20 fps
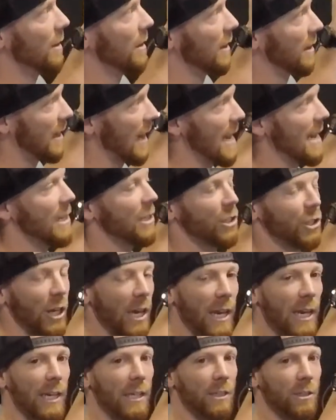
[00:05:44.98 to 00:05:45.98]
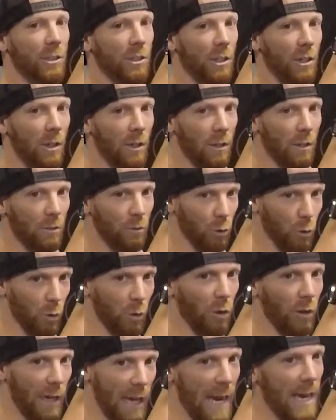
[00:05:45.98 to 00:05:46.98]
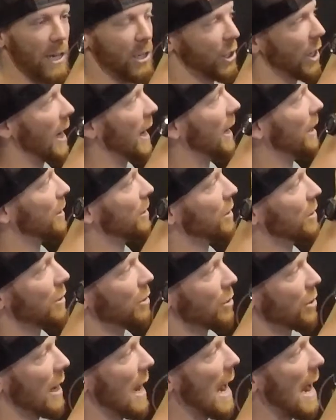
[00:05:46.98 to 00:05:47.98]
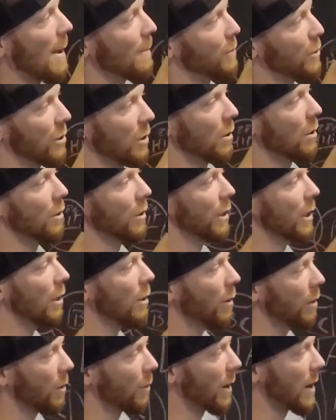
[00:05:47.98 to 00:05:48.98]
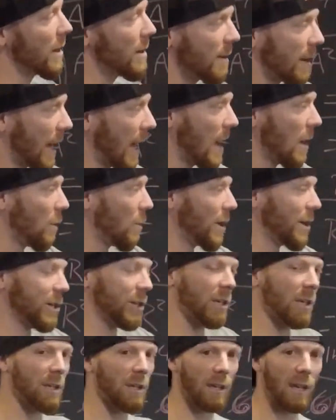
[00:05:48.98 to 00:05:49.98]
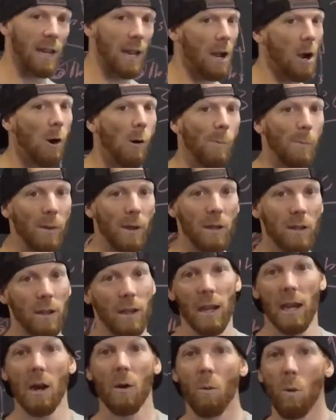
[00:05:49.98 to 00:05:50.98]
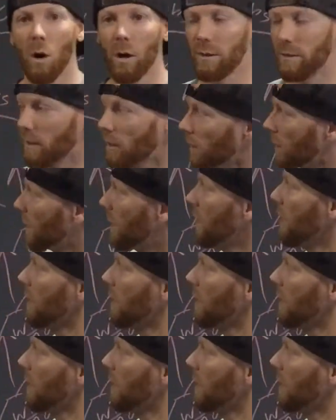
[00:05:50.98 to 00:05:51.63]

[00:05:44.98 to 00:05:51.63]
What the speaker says: Takes change to create change. There's absolutely no other way. You can't wish it, you can't hope it, you can't want it.